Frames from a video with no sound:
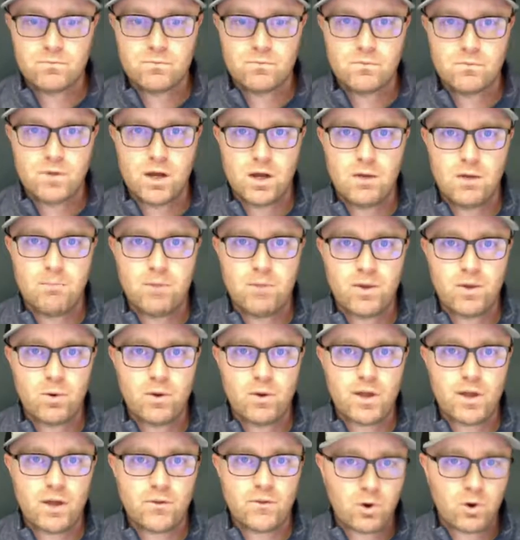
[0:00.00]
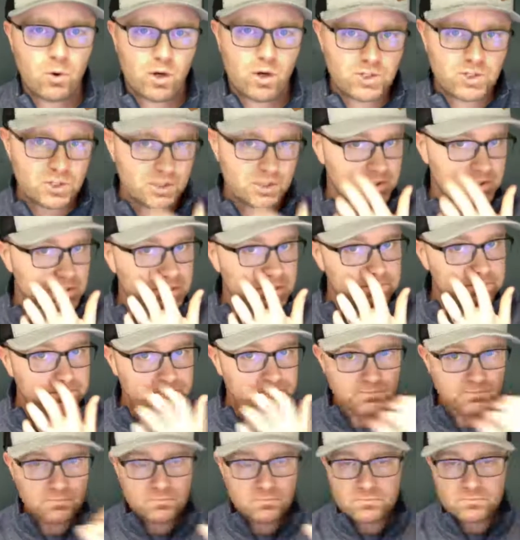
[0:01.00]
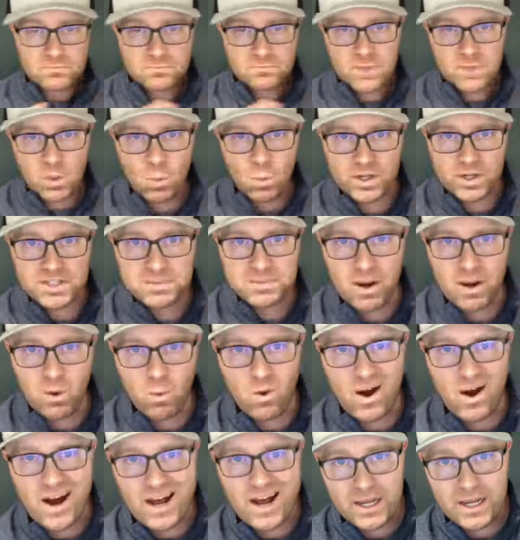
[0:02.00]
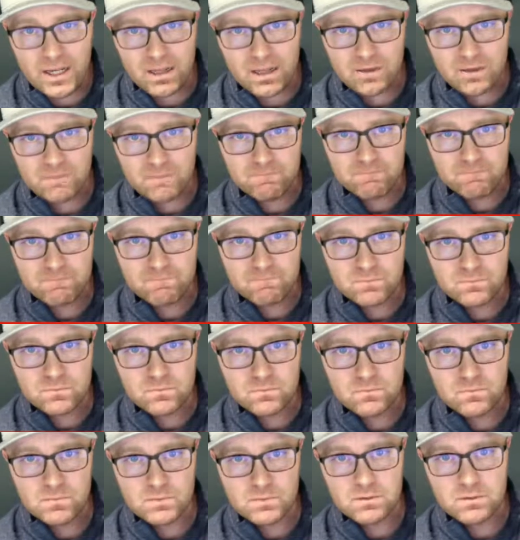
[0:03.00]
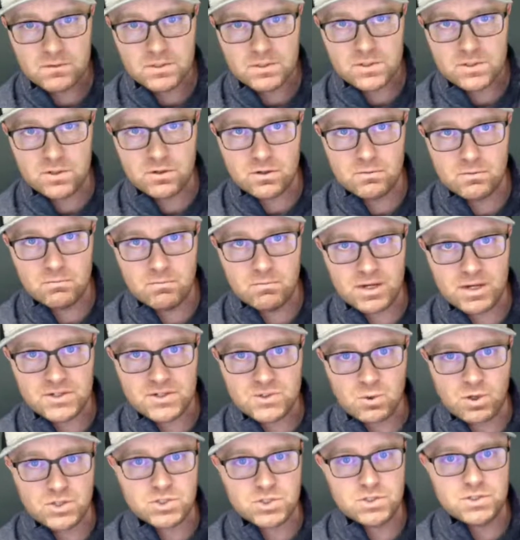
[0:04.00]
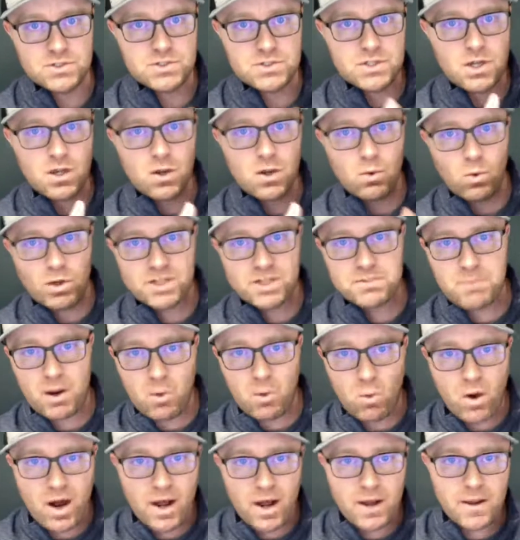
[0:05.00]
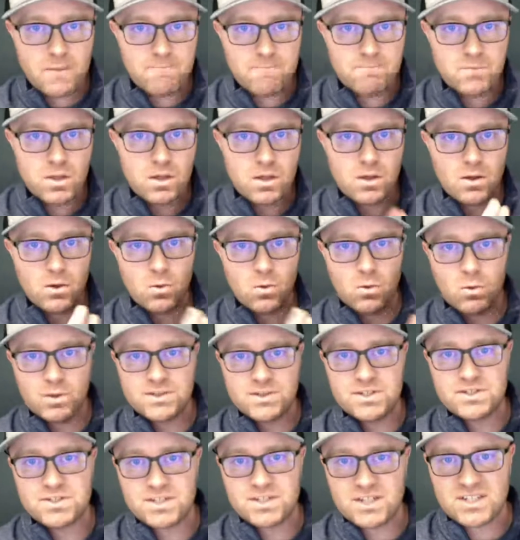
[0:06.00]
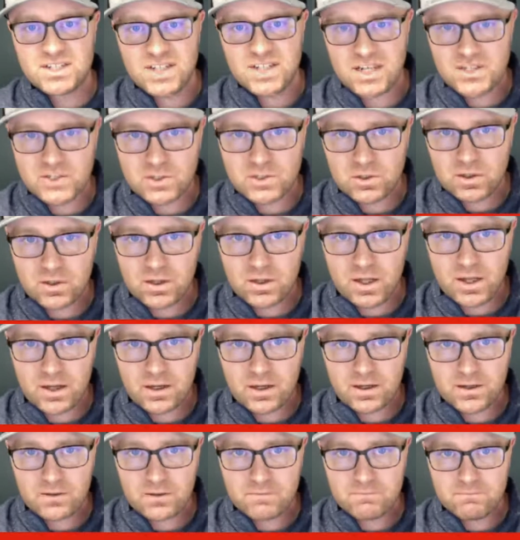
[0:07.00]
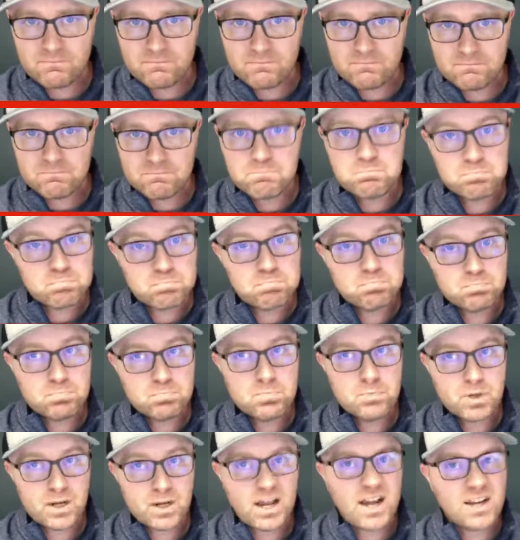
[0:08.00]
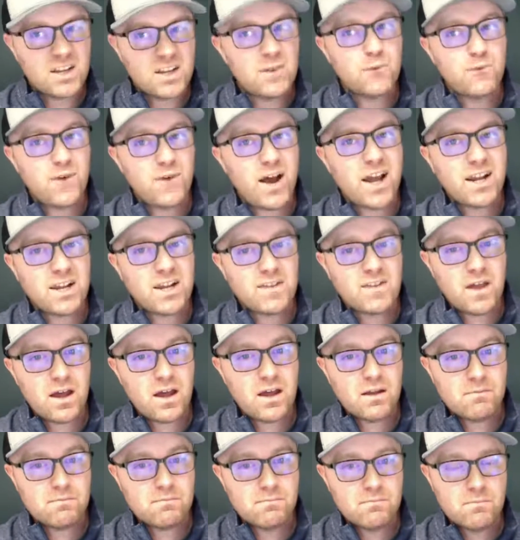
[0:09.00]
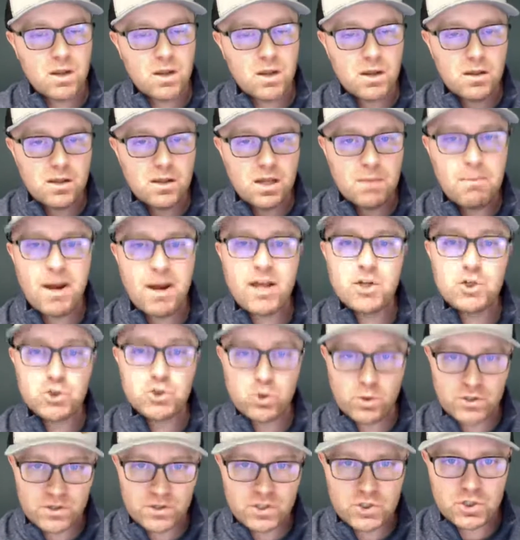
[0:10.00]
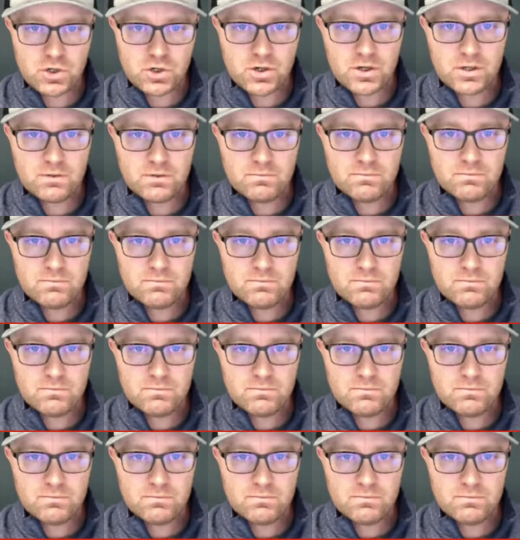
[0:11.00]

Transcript: By the way, the other questions, what is my why? These are Mike's questions. What is my why? What does success look like? And kind of defining that. Am I enjoying the journey?